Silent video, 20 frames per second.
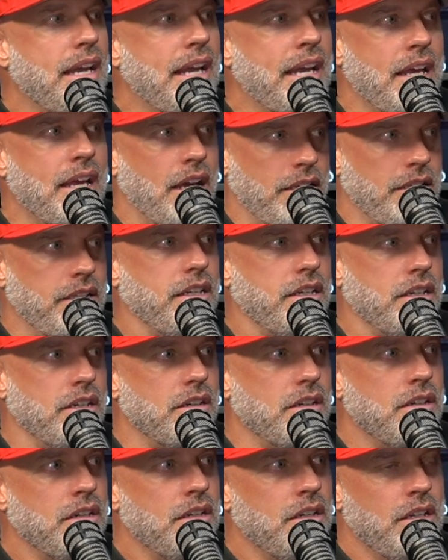a
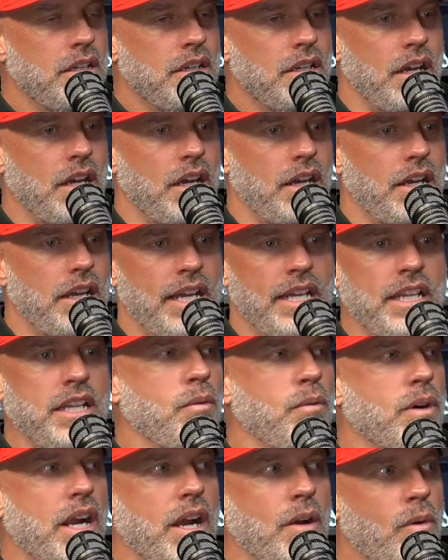year
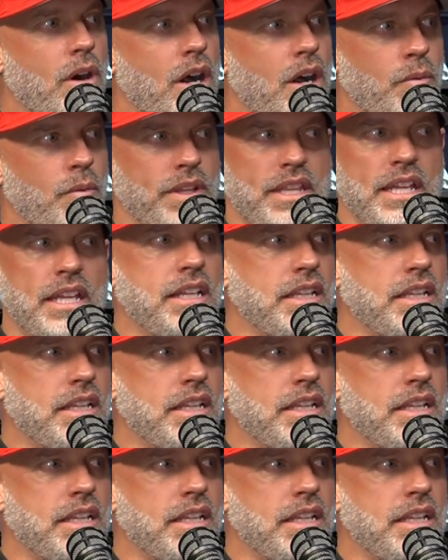anywhere I want with any